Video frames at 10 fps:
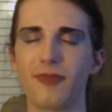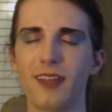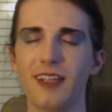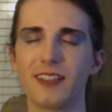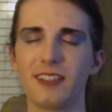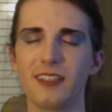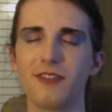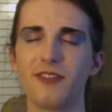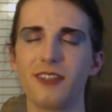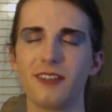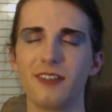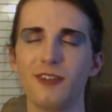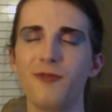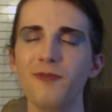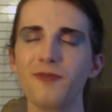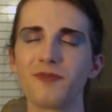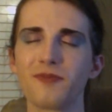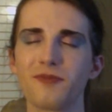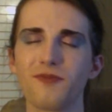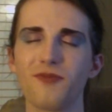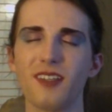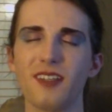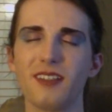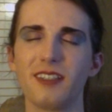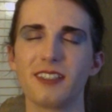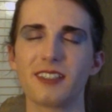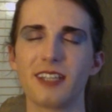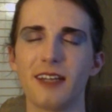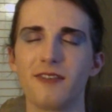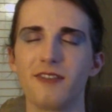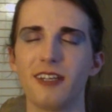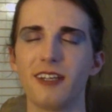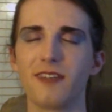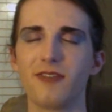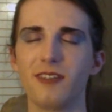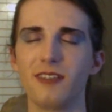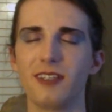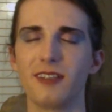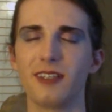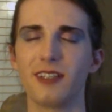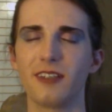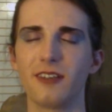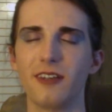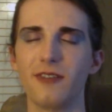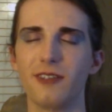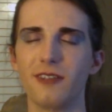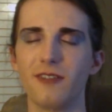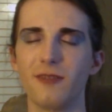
I just need to feel this kind of like feeling, like grief leaving me.